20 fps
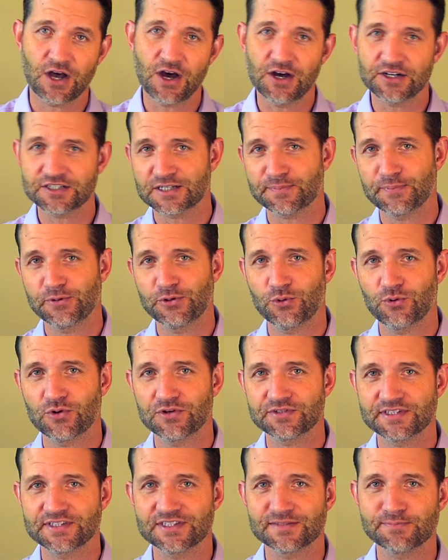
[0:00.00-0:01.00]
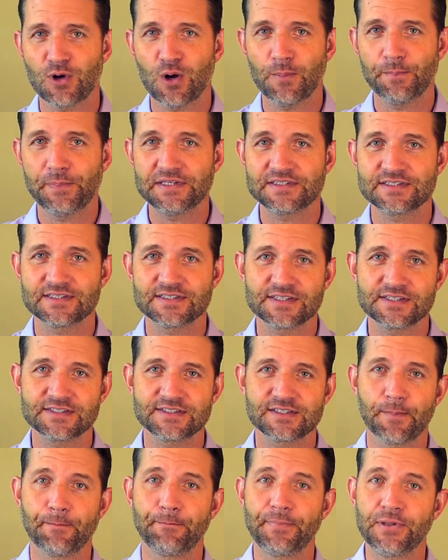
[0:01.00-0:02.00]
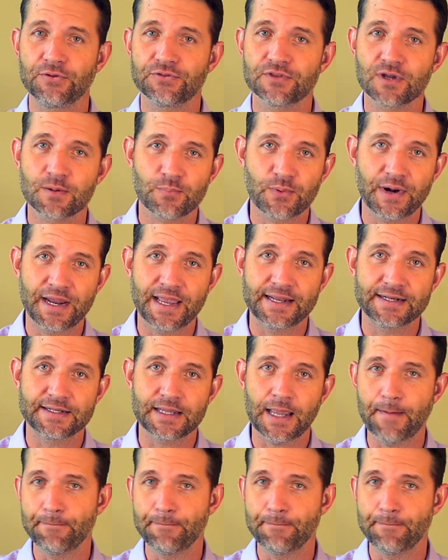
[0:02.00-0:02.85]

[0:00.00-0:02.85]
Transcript: entrepreneurs, and small businesses to build their brand